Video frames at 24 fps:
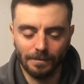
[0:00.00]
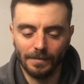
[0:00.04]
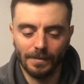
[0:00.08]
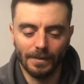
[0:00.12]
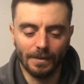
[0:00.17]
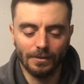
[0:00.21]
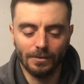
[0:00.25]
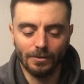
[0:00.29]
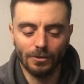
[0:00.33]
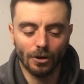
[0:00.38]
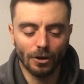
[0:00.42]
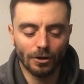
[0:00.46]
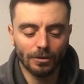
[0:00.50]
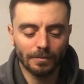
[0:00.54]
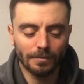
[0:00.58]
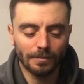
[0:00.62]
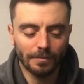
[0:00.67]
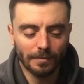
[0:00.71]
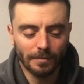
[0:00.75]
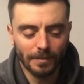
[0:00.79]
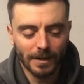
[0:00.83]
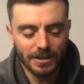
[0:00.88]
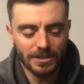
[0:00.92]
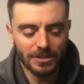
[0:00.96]

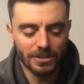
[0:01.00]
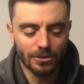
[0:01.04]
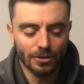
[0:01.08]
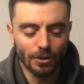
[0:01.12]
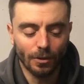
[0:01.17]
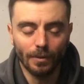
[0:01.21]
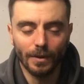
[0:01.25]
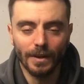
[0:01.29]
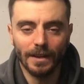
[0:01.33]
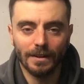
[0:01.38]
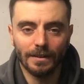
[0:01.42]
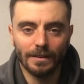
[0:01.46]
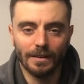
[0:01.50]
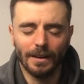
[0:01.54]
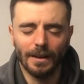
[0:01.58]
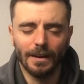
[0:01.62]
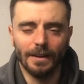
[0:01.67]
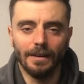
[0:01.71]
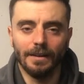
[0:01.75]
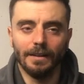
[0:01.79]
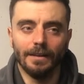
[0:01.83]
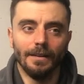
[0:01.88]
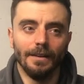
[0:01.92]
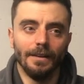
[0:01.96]
not much toe in,
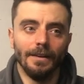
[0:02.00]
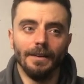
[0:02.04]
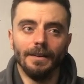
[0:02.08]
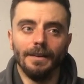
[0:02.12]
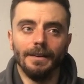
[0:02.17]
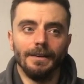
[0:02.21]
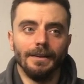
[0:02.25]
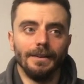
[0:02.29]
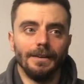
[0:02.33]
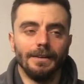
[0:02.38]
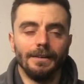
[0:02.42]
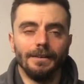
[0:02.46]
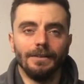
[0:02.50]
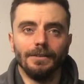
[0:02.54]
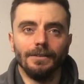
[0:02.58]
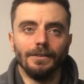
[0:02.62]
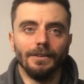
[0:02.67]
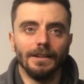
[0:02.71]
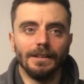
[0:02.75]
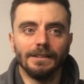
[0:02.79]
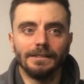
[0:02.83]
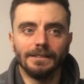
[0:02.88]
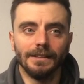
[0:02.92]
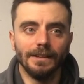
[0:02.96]
like, I don't know,
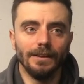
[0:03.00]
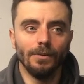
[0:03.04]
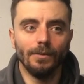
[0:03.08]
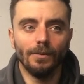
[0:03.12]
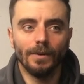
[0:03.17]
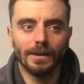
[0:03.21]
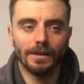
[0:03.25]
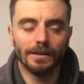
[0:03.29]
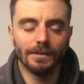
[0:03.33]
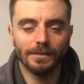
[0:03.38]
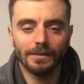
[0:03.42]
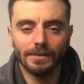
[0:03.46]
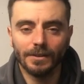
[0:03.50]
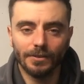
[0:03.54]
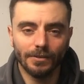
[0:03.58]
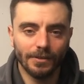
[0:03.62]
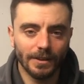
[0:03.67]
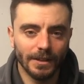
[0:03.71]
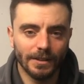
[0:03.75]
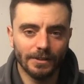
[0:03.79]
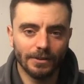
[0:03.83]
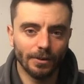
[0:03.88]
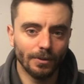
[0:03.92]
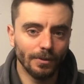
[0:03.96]
let's say 1
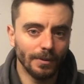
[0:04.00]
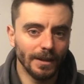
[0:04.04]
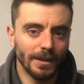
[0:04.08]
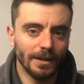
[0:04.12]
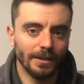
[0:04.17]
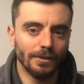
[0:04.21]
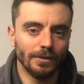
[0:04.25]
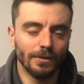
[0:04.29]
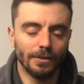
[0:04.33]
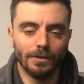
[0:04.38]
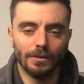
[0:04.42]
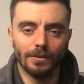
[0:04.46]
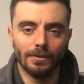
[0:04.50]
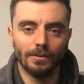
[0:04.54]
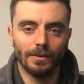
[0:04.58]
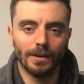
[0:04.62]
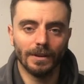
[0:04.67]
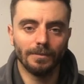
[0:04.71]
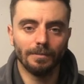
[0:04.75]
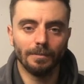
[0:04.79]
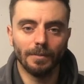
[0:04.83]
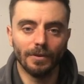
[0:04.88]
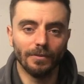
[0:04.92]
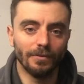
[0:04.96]
degree toe in or
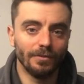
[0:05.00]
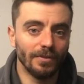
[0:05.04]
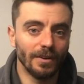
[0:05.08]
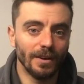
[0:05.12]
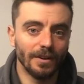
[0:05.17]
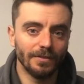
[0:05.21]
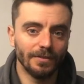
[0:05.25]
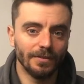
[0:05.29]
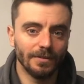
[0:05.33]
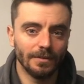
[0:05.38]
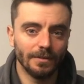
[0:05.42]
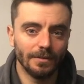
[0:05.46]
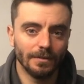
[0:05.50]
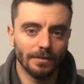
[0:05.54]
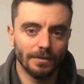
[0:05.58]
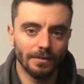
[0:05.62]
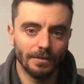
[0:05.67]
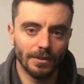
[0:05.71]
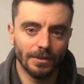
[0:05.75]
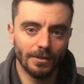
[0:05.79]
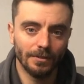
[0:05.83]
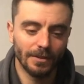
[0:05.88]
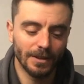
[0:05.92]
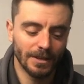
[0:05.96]
1.5
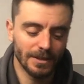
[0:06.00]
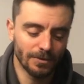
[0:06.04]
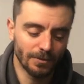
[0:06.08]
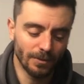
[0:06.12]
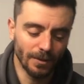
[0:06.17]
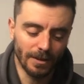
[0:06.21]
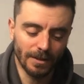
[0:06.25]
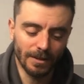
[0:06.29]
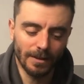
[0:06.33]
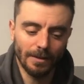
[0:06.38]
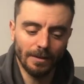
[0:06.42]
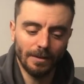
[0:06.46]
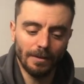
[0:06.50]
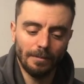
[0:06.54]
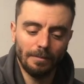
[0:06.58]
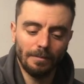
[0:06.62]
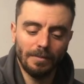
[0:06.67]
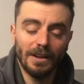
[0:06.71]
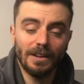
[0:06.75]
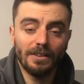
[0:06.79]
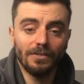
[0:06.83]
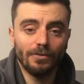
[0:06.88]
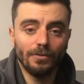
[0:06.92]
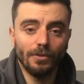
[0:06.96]
degrees with the
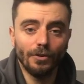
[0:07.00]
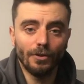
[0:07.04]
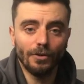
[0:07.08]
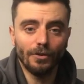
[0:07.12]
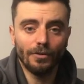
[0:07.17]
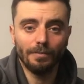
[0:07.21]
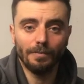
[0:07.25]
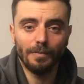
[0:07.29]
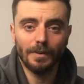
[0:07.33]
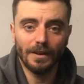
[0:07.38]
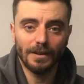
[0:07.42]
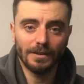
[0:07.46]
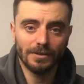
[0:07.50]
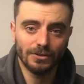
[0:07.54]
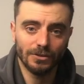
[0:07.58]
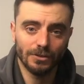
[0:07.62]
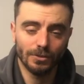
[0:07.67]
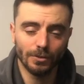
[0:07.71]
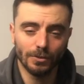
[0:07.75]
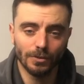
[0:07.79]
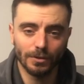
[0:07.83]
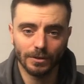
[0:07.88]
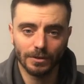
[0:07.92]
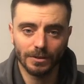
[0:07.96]
+4,
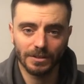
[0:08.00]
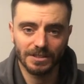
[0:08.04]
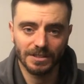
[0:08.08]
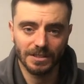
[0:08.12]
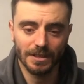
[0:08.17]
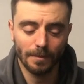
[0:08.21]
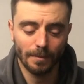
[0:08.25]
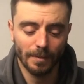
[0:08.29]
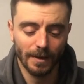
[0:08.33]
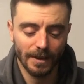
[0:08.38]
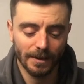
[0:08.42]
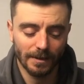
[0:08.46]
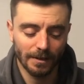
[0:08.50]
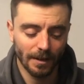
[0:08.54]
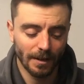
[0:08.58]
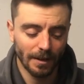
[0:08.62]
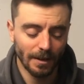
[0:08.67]
+2 on the C plate,